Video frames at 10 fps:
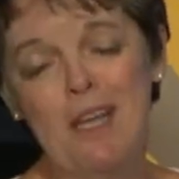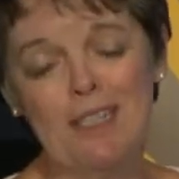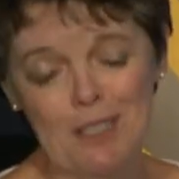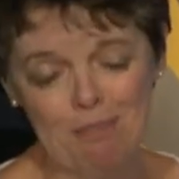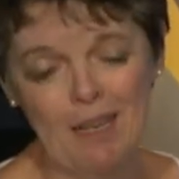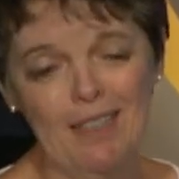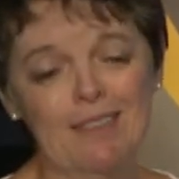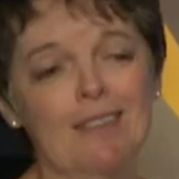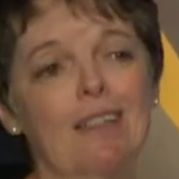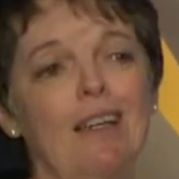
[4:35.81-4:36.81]
which
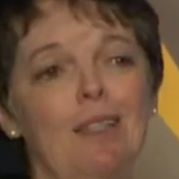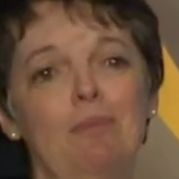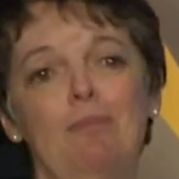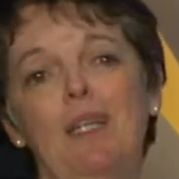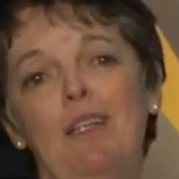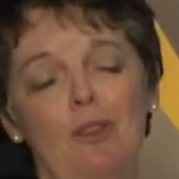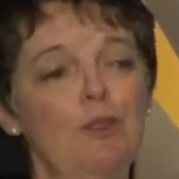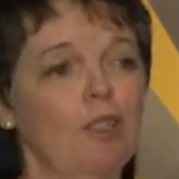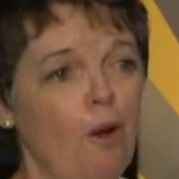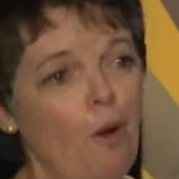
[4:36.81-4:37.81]
meant um, using a,